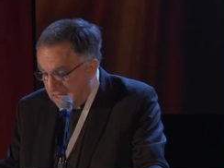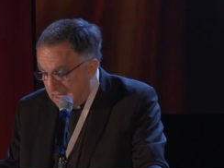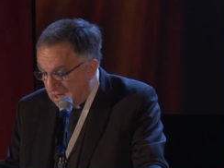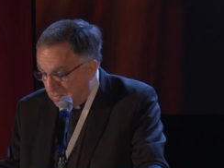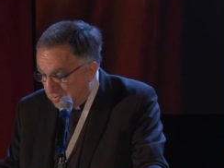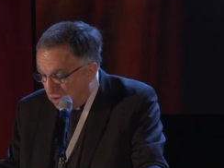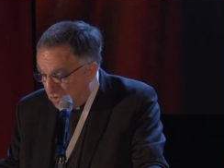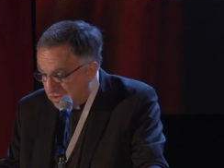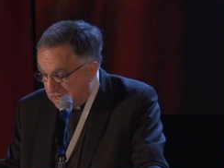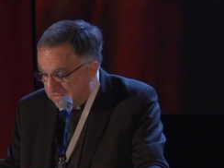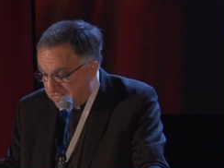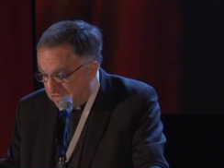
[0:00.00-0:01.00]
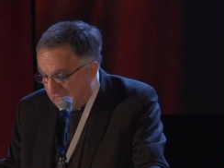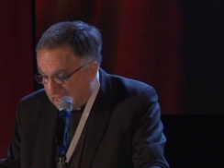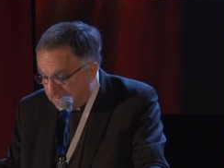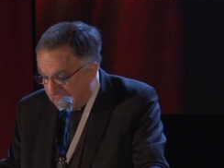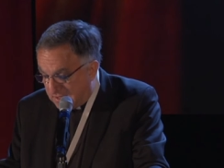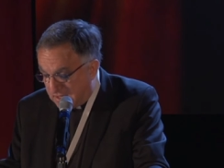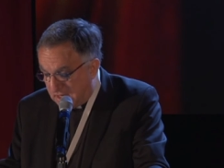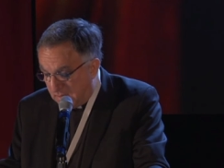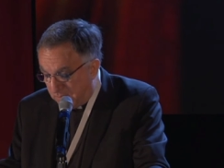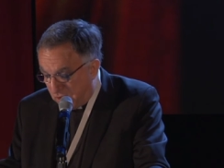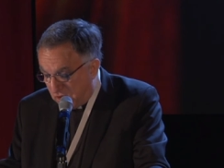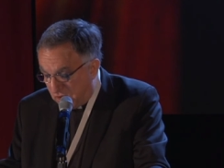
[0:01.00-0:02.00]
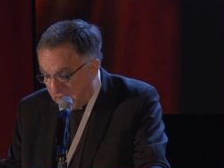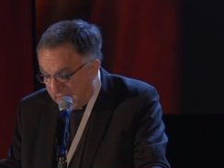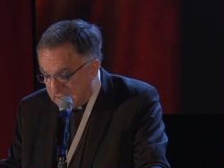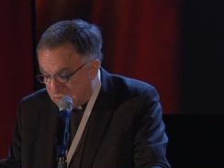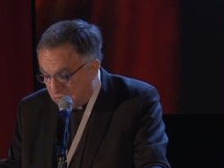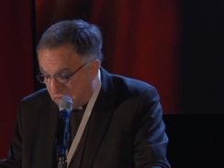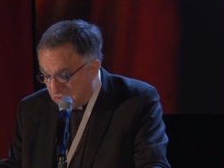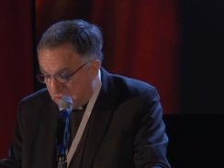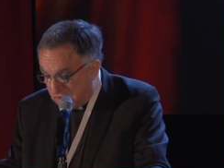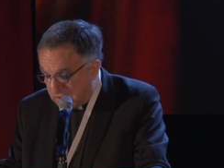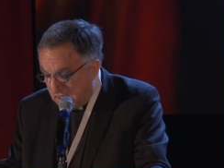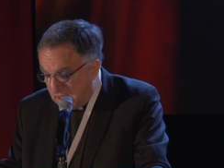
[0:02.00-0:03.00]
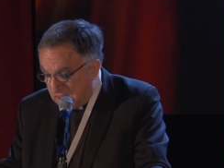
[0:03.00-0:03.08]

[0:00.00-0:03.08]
In a broken, fragmented, and polarized world,